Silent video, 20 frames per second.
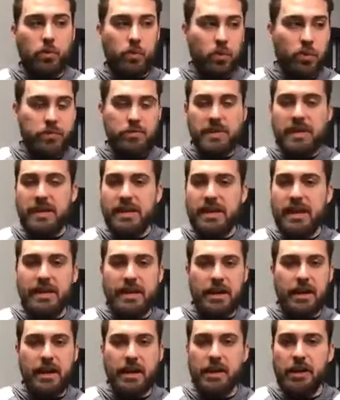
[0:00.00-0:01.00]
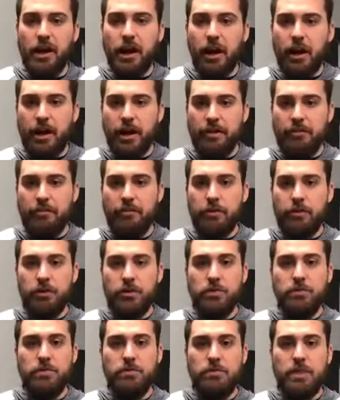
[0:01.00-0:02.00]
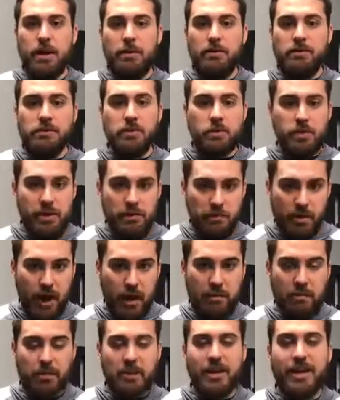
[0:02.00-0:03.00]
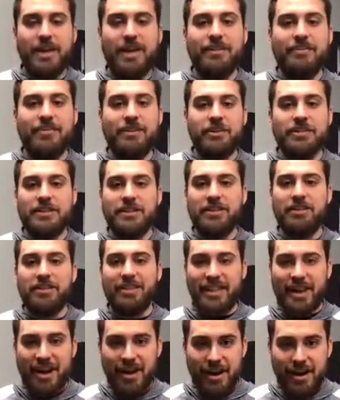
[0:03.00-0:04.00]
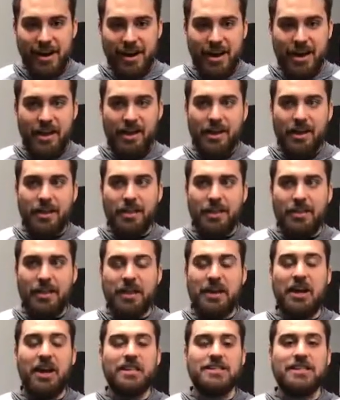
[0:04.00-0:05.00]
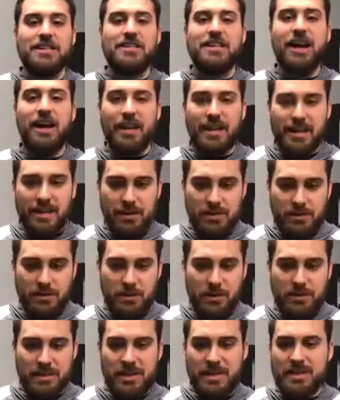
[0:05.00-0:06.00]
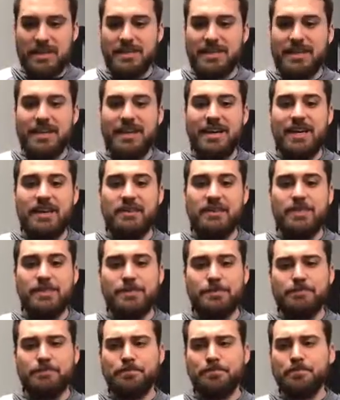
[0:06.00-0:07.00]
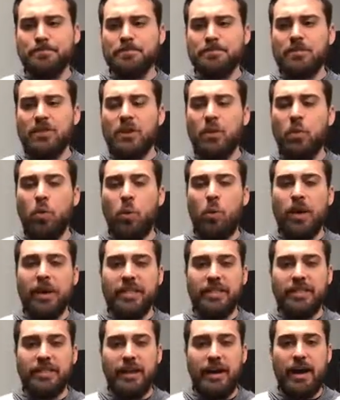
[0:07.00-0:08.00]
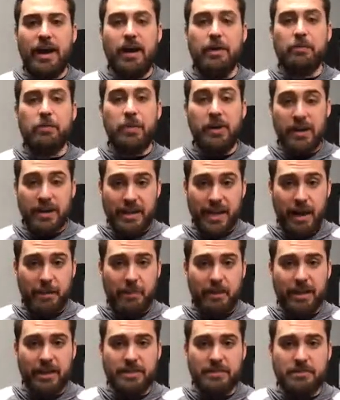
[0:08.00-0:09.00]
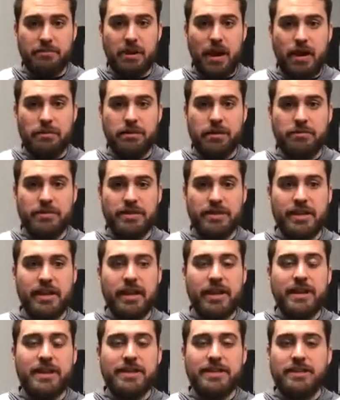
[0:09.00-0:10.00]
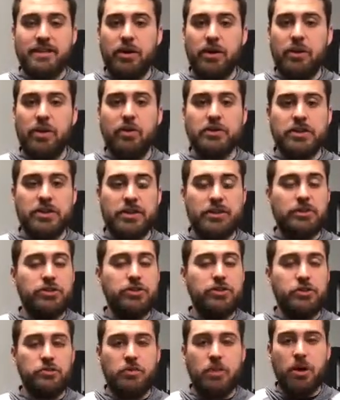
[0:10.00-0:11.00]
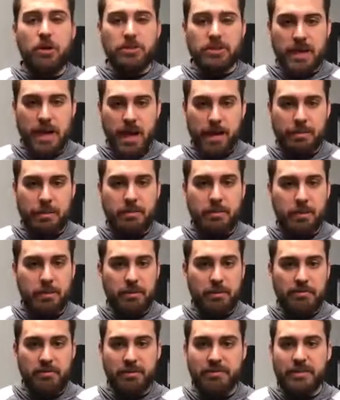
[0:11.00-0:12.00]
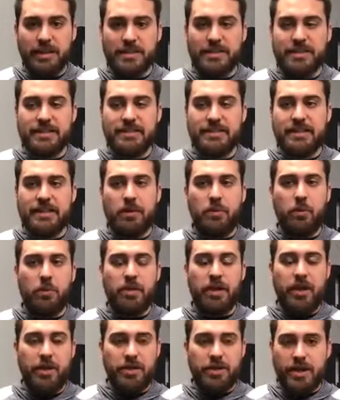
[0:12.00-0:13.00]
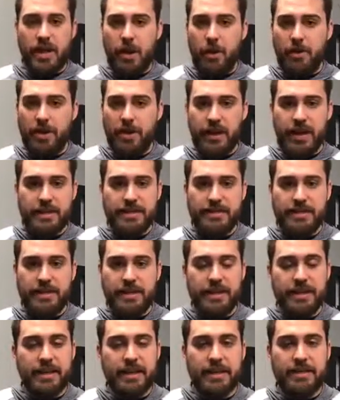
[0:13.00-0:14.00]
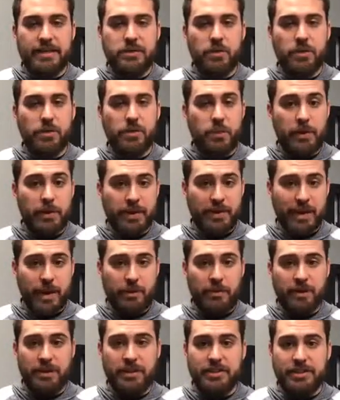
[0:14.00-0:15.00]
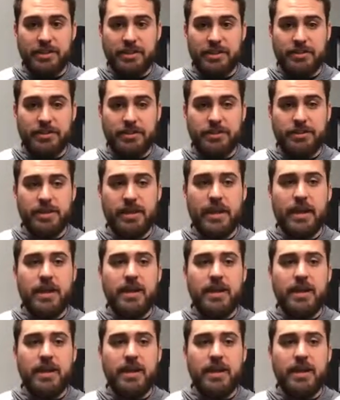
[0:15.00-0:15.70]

remediated and gone for you to be able to read properly. And if they're still there, they cause a ton of issues in these kids with reading comprehension problems. So those are the two most common primitive reflexes, without a doubt, that I see in kids with reading comprehension issues.